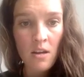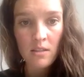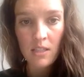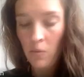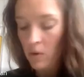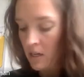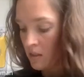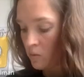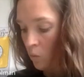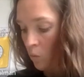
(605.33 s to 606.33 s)
Say what
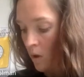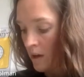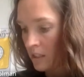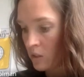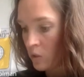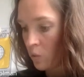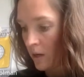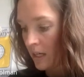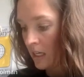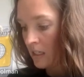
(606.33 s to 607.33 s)
is
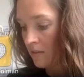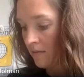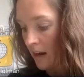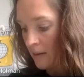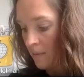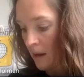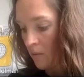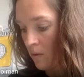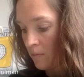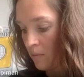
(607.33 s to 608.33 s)
120 divided by
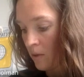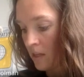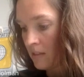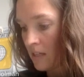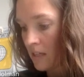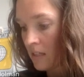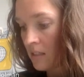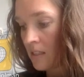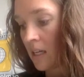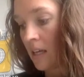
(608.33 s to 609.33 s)

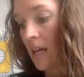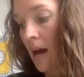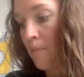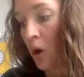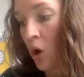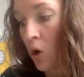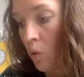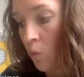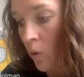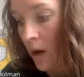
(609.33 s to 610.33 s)
1.6 to get that per
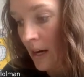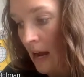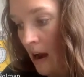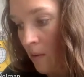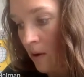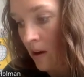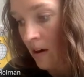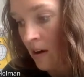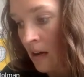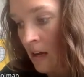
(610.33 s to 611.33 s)
1 hour.
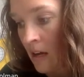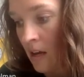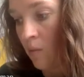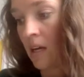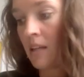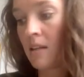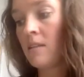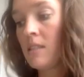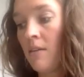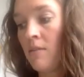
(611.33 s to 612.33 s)
And we get
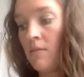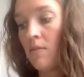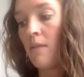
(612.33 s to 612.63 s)
that 75